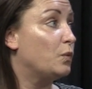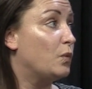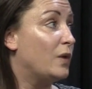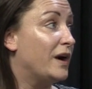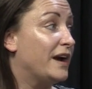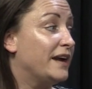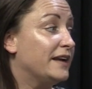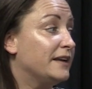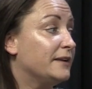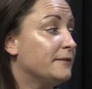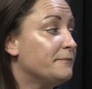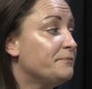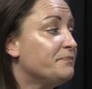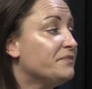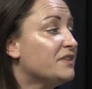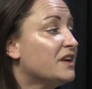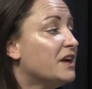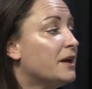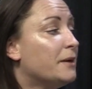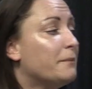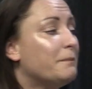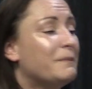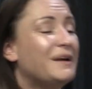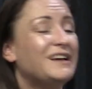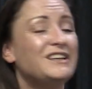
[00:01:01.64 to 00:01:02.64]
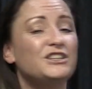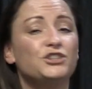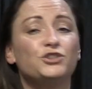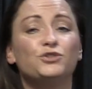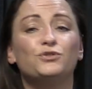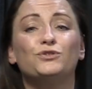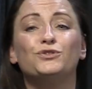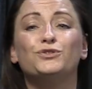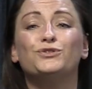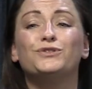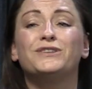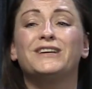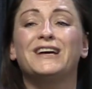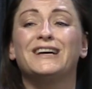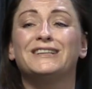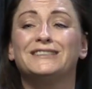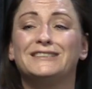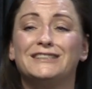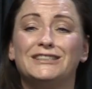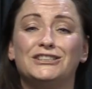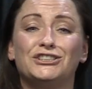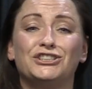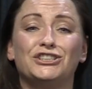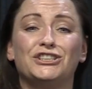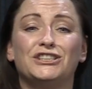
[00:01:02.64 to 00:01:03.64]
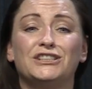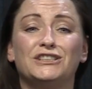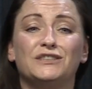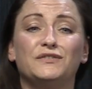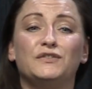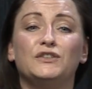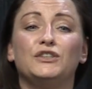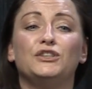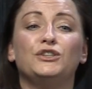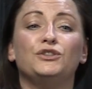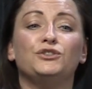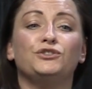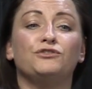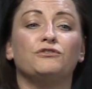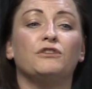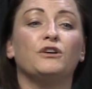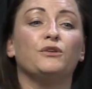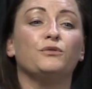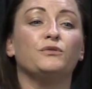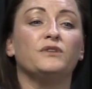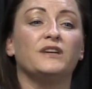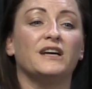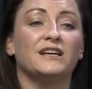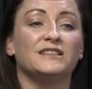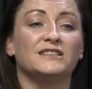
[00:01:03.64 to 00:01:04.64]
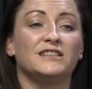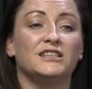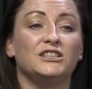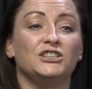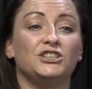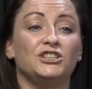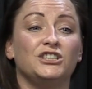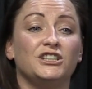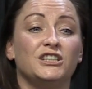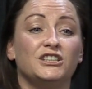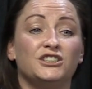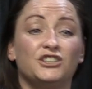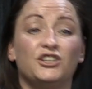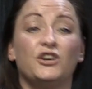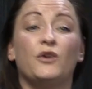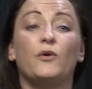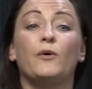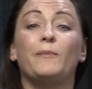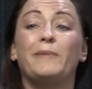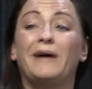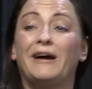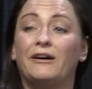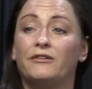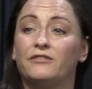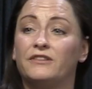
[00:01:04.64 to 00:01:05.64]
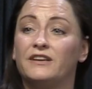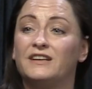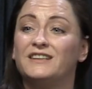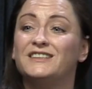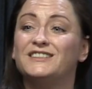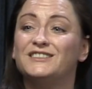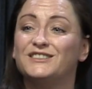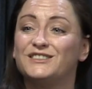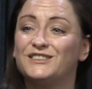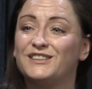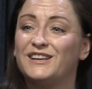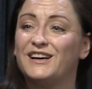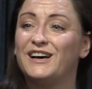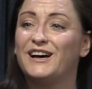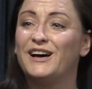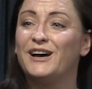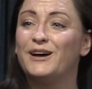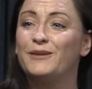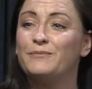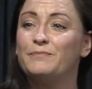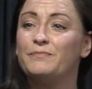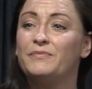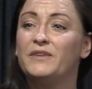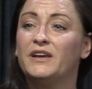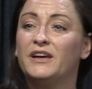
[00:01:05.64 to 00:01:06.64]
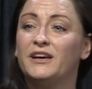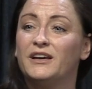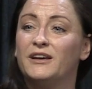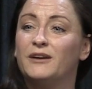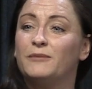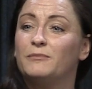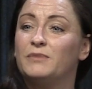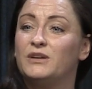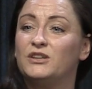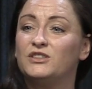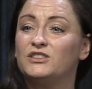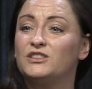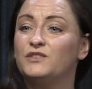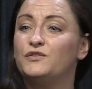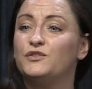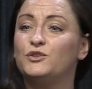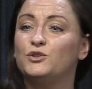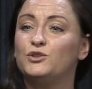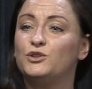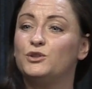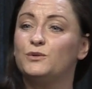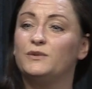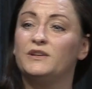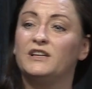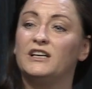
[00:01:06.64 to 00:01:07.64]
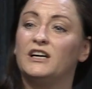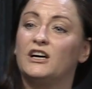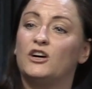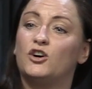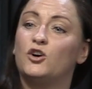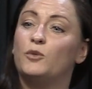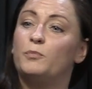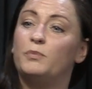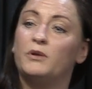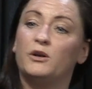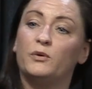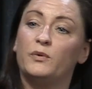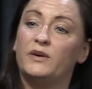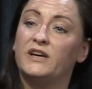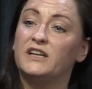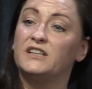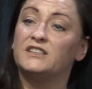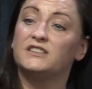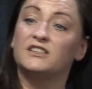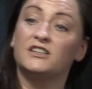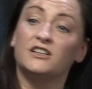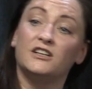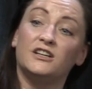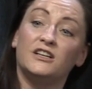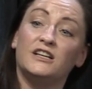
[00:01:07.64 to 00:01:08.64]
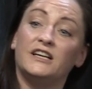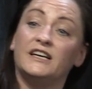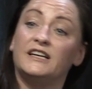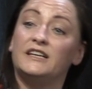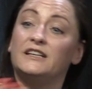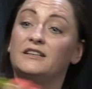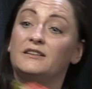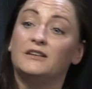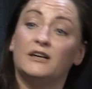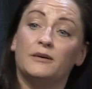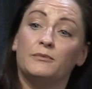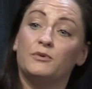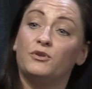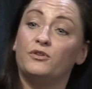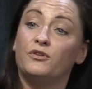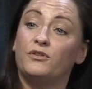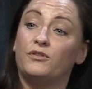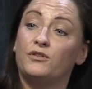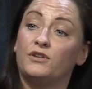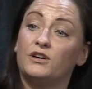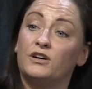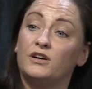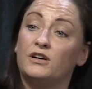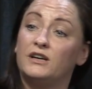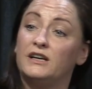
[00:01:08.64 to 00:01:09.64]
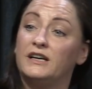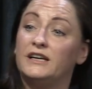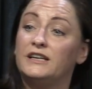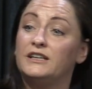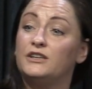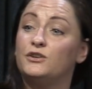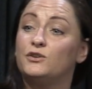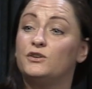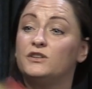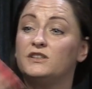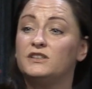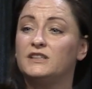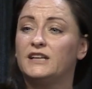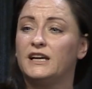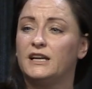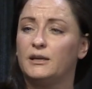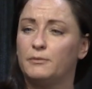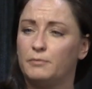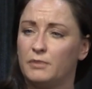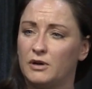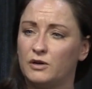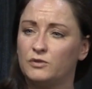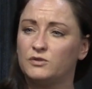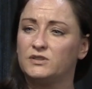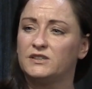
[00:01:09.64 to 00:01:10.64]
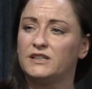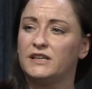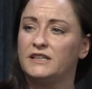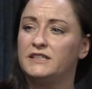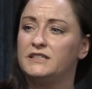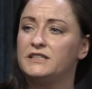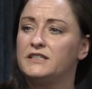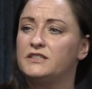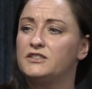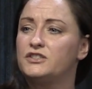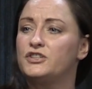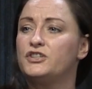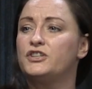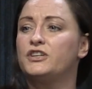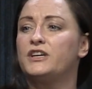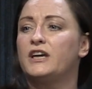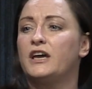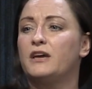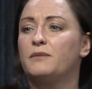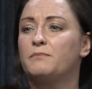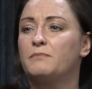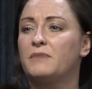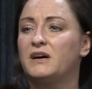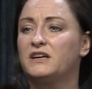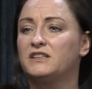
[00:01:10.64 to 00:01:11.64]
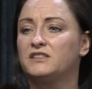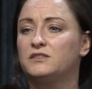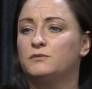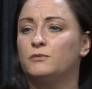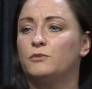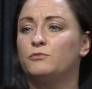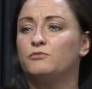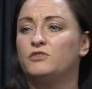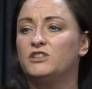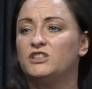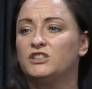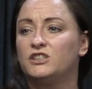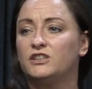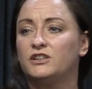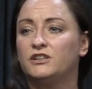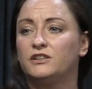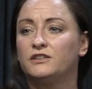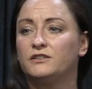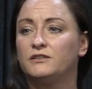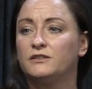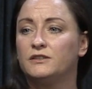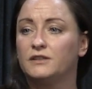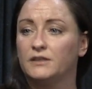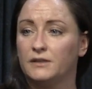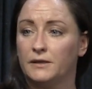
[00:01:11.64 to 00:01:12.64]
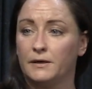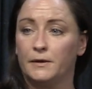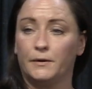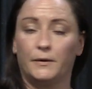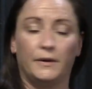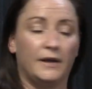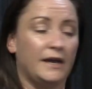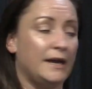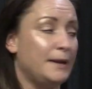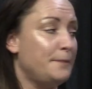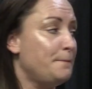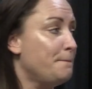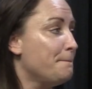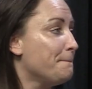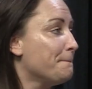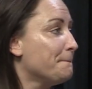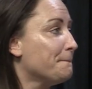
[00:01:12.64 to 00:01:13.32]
way. Make sure your gas engineers, if you use your own gas engineers, know about this. Because if you're doing it a couple of weeks early, a month early, you can get it post-dated so you're getting maximum return. Okay?